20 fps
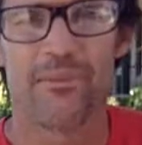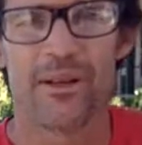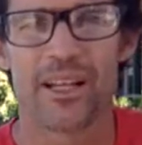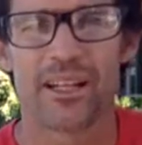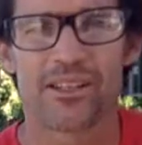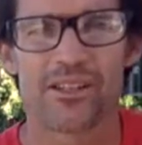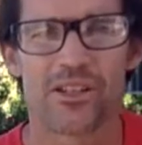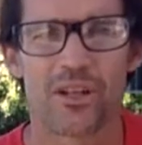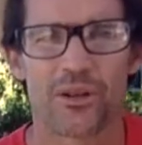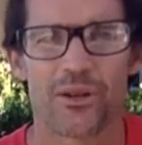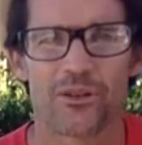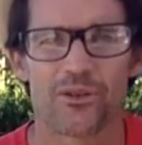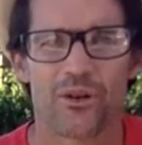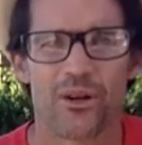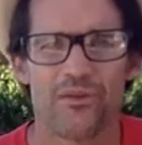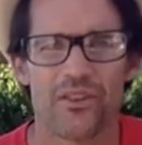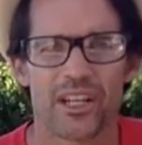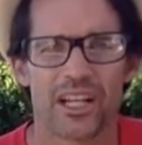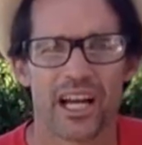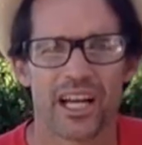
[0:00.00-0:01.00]
minutes till the
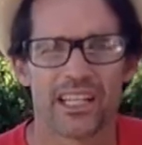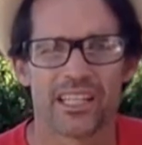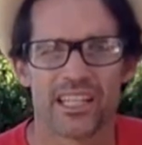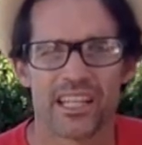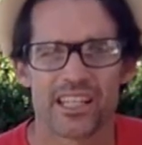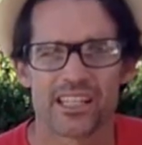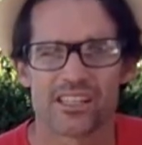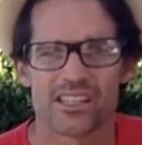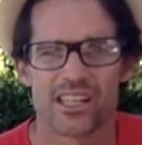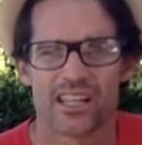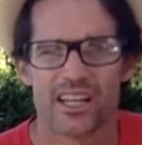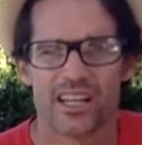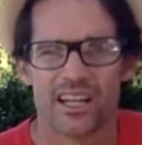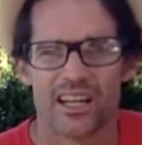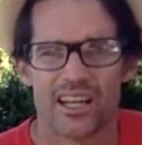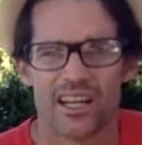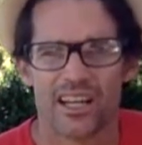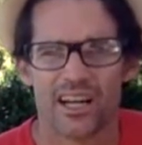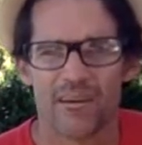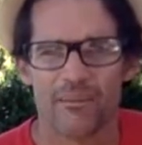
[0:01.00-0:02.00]
trivia contest
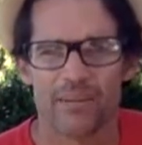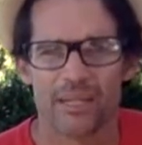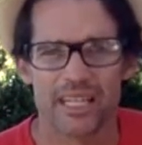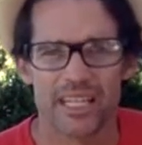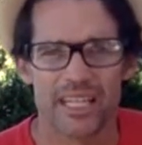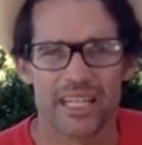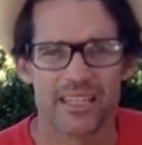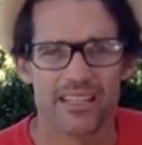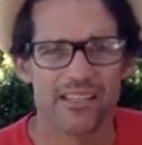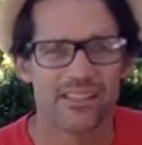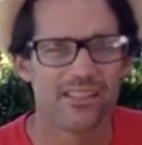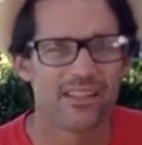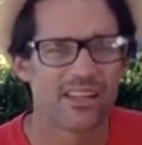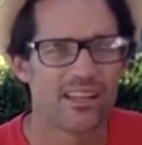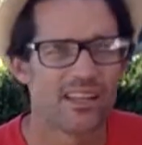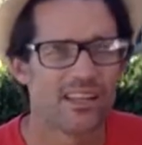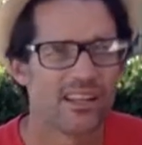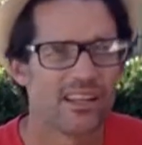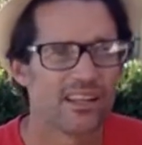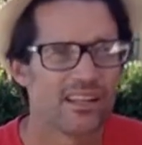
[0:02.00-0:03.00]
begins.
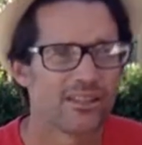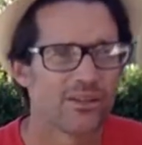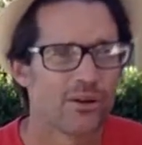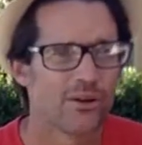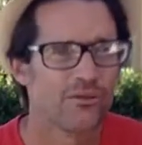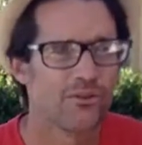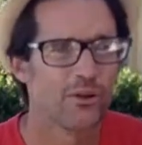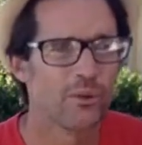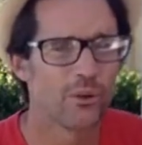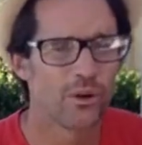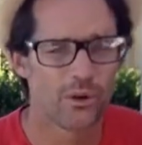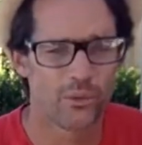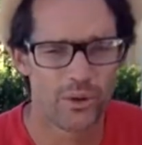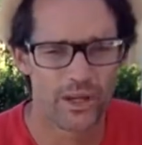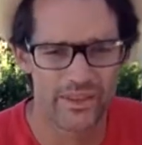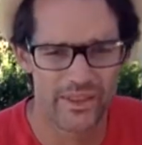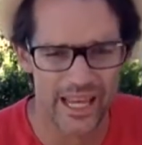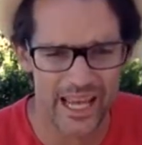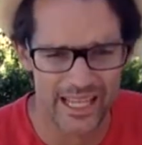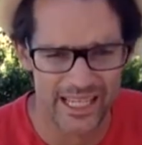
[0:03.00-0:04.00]
So if you want to
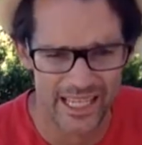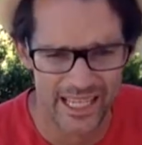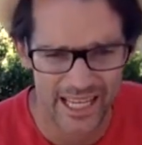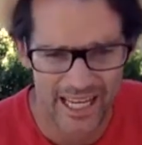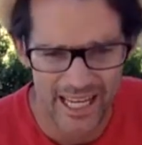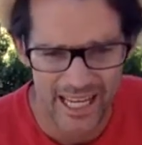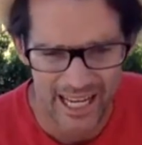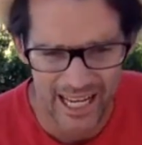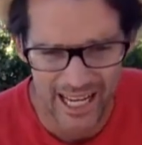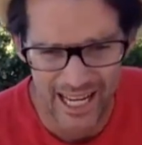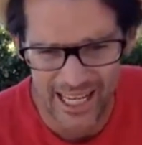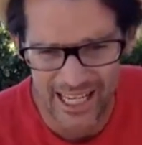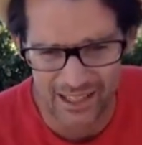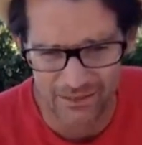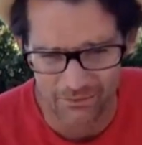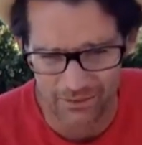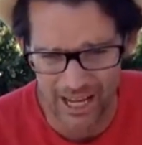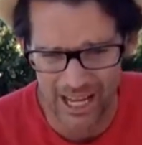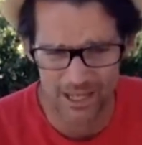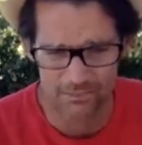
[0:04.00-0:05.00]
win that I
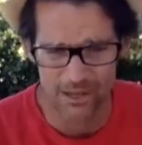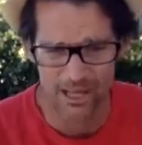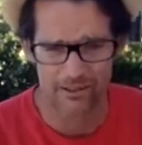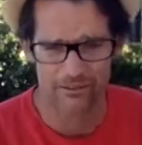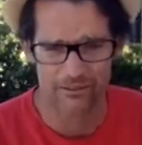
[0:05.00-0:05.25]
Invited My